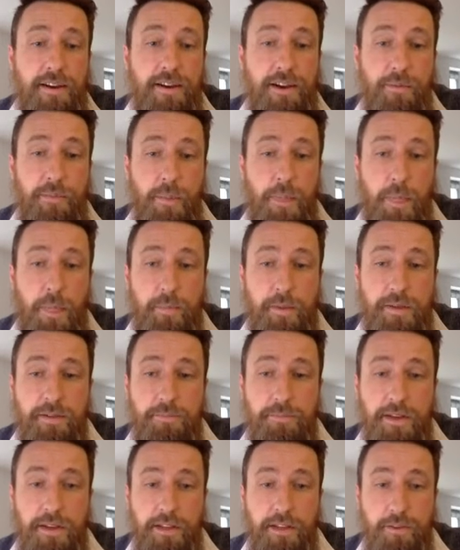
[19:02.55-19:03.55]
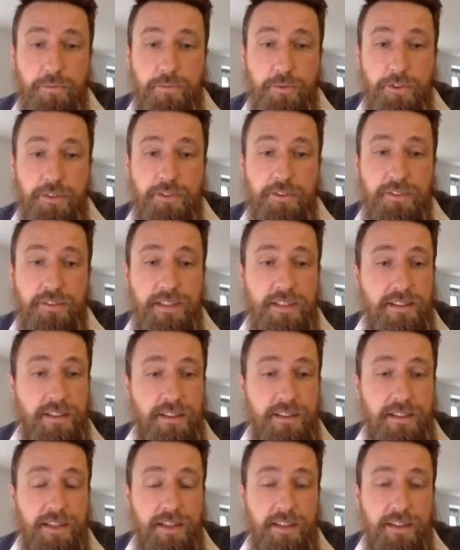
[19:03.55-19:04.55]
But depending on what you
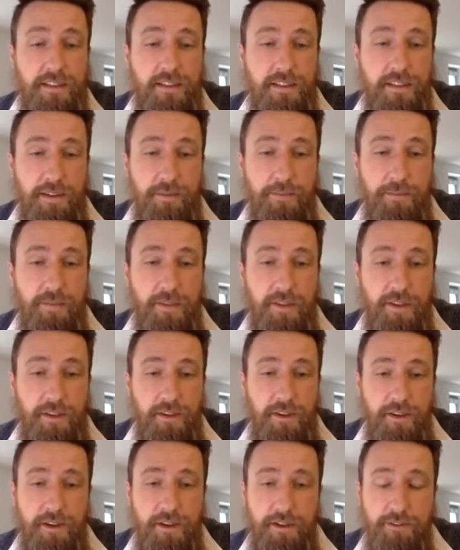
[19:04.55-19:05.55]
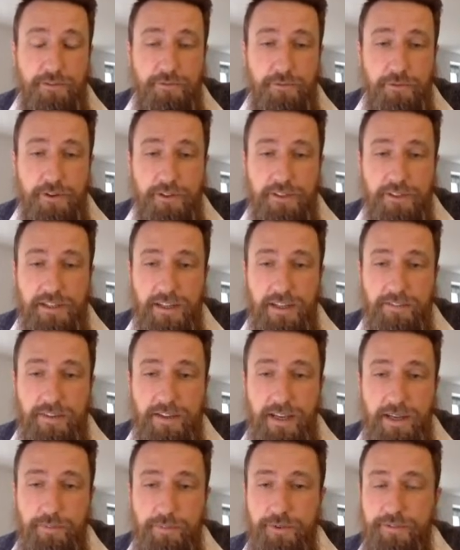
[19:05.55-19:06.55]
need, I think 4
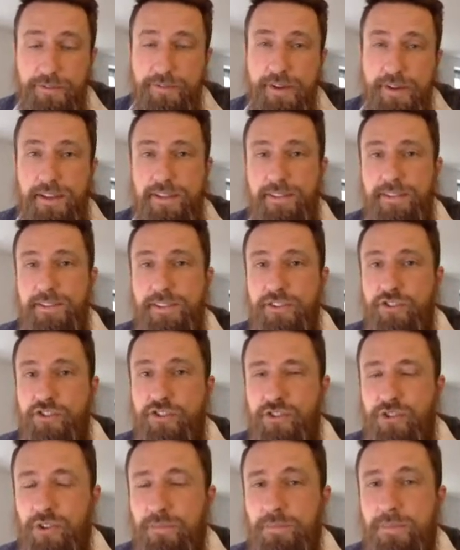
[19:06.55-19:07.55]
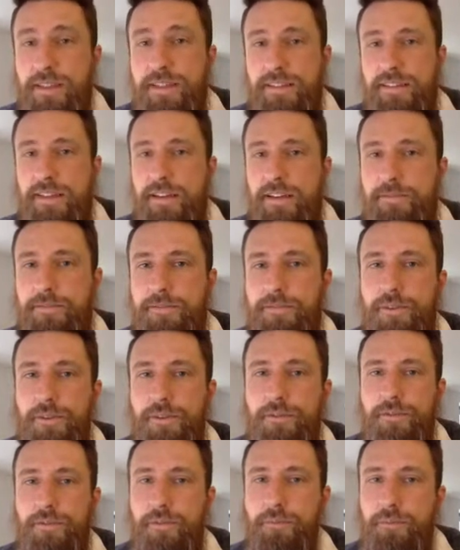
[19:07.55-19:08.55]
kVA per phase should be enough
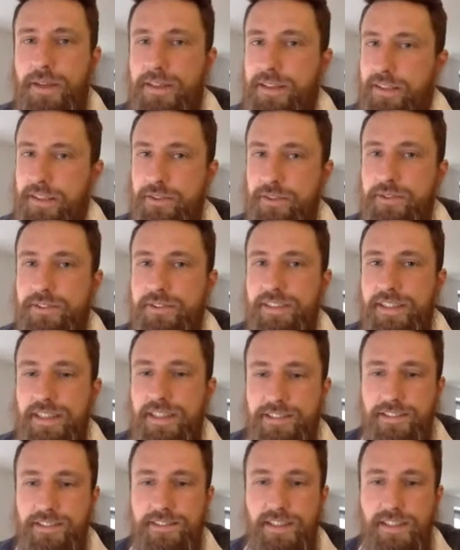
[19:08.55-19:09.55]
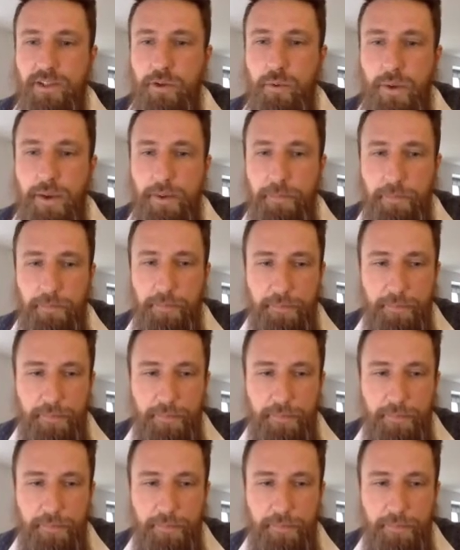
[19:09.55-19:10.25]
for many use cases anyway.